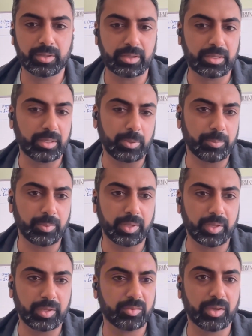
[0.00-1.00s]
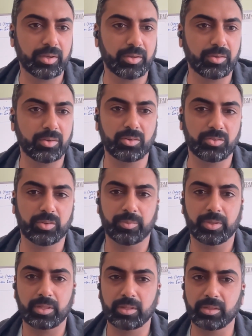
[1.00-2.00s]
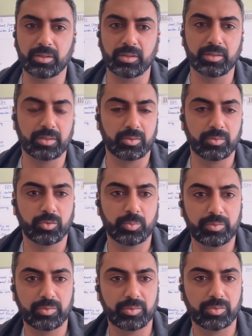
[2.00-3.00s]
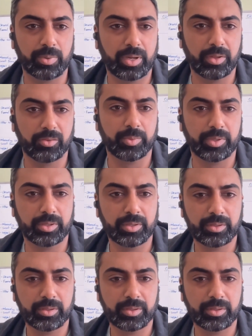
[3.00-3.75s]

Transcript: get people excited to do something that they didn't think was previously possible.